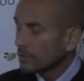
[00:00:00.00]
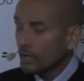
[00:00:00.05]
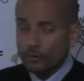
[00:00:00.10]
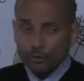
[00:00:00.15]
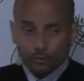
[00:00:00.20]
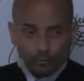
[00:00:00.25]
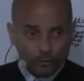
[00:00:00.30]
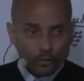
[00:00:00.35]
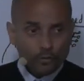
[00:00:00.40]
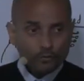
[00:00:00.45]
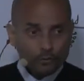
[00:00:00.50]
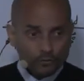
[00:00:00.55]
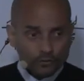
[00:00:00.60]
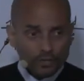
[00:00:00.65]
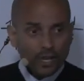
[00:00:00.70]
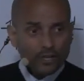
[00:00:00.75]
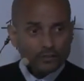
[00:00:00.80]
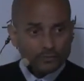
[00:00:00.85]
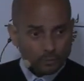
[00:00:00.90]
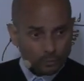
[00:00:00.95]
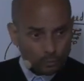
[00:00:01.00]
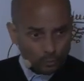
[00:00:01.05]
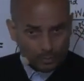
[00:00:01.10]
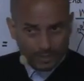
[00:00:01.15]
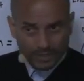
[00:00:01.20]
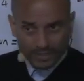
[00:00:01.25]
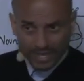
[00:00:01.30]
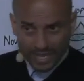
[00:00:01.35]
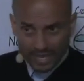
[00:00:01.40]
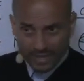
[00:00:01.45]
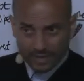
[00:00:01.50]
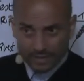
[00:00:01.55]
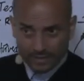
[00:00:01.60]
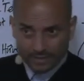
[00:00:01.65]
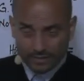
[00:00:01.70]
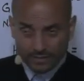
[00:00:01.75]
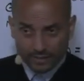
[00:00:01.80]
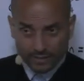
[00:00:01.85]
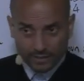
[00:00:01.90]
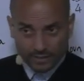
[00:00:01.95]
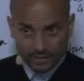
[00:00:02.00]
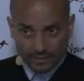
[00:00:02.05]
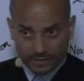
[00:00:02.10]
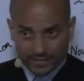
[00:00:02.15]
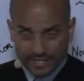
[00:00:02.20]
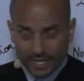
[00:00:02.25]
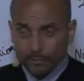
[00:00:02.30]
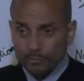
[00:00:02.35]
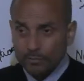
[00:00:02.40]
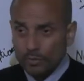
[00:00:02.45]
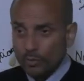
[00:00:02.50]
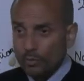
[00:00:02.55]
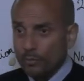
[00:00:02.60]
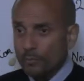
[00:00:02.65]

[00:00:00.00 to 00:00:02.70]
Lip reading: 144,000 will be in the temple.